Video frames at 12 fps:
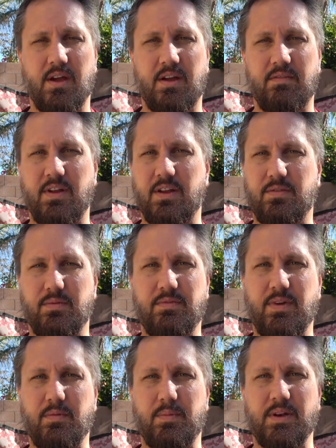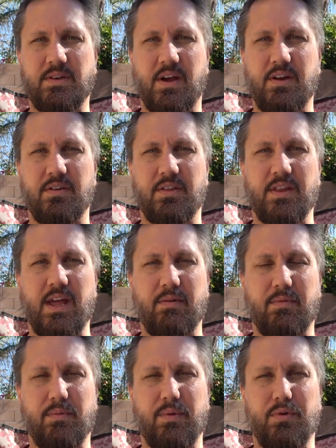in advance, and we've never been tighter than
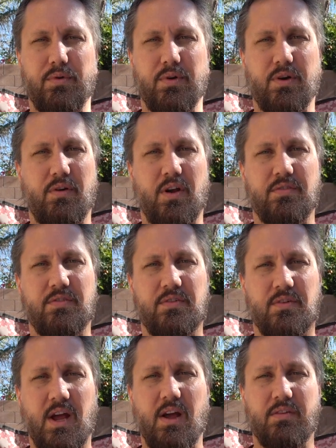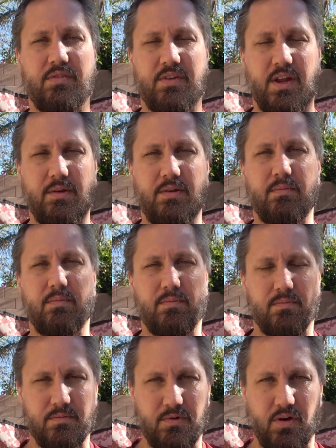that when we were doing a out-of-state
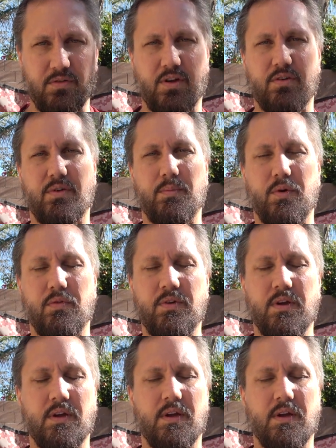cross-country move.